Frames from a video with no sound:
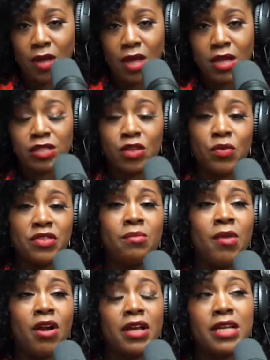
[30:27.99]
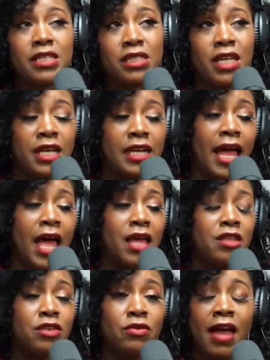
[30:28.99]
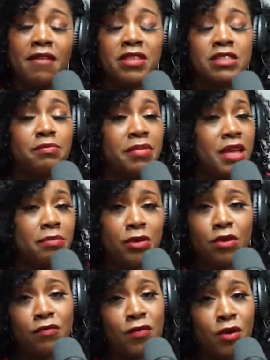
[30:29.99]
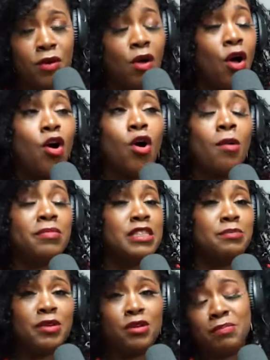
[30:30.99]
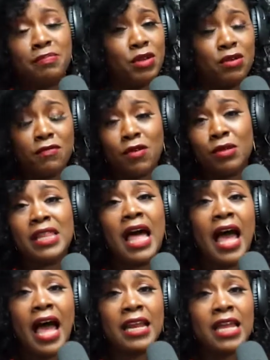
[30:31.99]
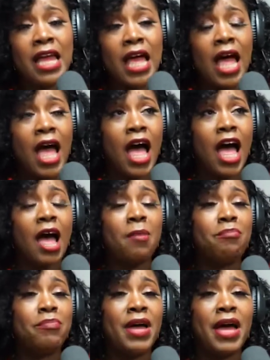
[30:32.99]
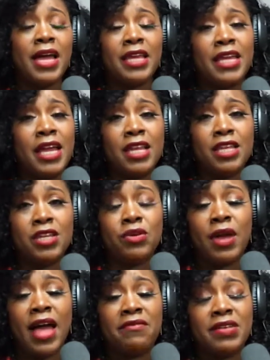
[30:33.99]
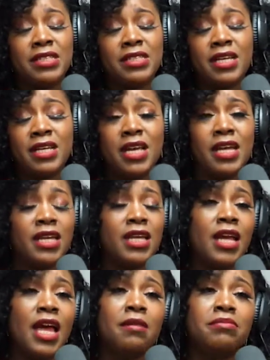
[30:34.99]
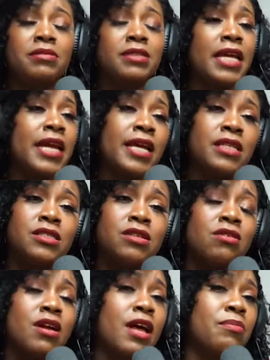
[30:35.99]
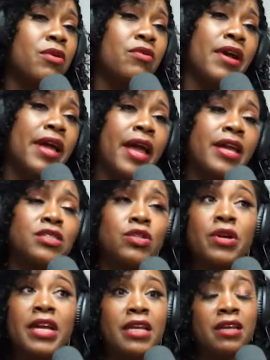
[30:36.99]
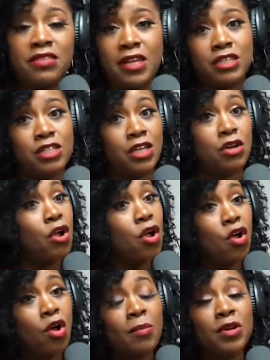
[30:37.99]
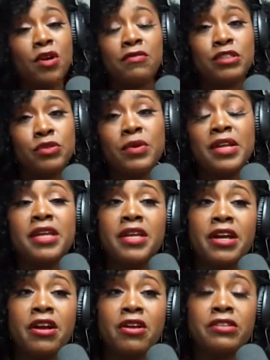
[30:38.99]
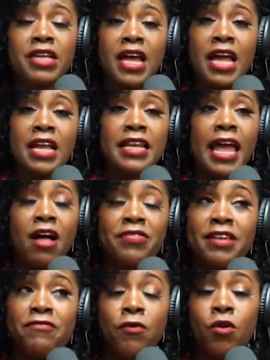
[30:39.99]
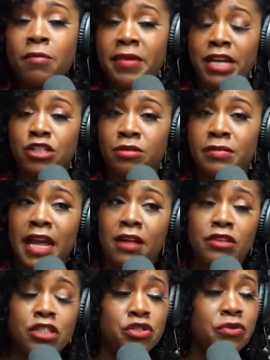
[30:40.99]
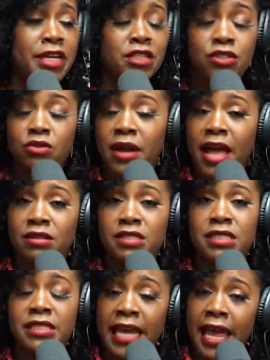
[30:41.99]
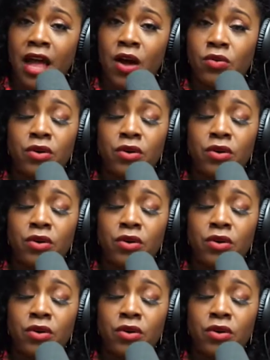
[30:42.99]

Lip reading: So what the market is looking at, you have this big, beautiful home, this big, beautiful lot. But again, you haven't done any updates or upgrades or anything to your home in over 20 years. Now, the 4-bedroom down the street, 2 houses down,